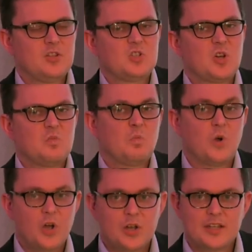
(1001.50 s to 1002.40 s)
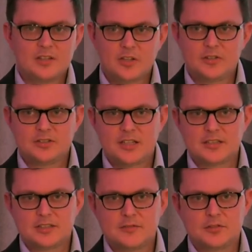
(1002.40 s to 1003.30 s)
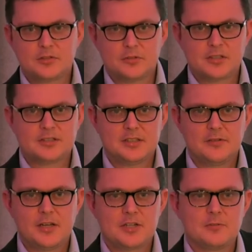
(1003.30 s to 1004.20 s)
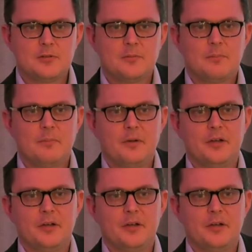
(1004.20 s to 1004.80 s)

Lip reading: don't work in the context of a surrogacy arrangement,